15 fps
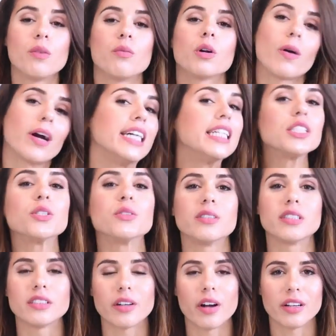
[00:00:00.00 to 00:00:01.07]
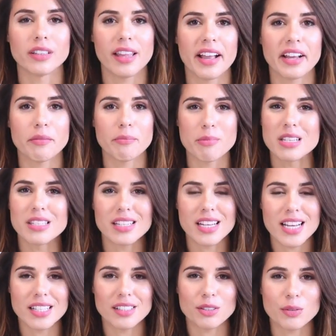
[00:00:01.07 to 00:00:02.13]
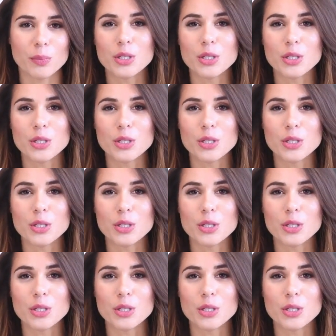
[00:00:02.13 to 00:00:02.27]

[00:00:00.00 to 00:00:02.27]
required to run an online business.